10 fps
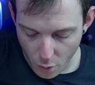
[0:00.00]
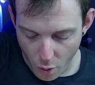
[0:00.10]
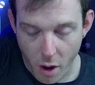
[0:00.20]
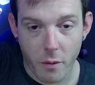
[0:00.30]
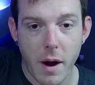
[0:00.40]

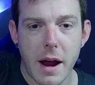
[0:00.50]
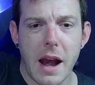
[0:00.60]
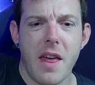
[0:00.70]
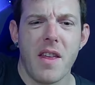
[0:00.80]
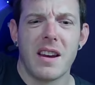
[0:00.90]
All right,
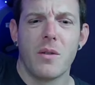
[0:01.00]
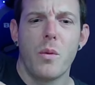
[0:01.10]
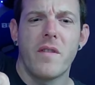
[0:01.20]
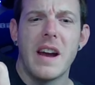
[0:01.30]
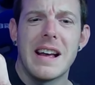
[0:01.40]
and then
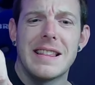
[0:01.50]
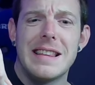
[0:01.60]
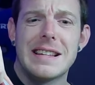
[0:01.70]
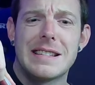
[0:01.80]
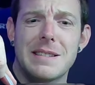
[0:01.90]
we've got
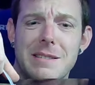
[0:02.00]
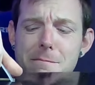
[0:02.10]
this